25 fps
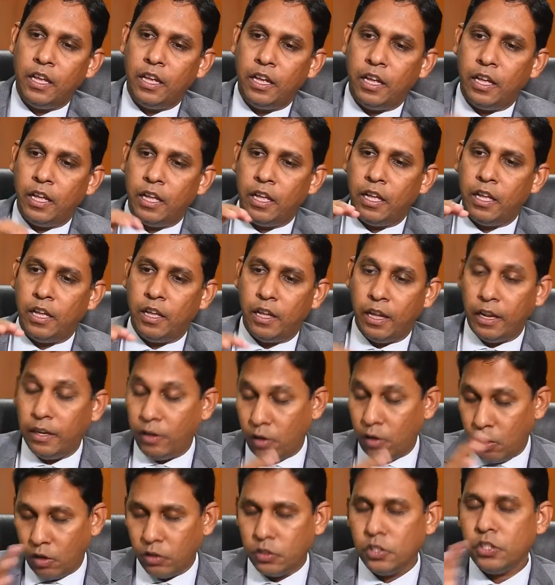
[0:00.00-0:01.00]

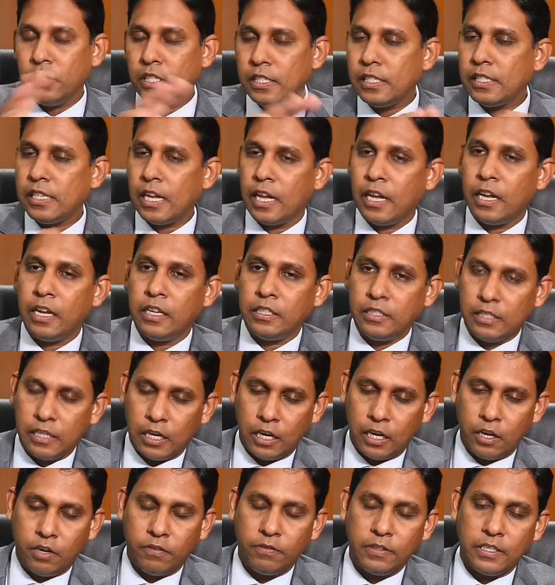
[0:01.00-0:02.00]
and also the
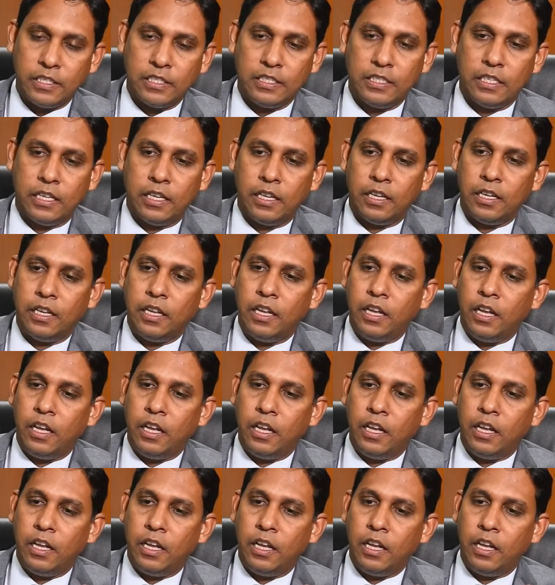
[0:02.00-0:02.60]
start of this year.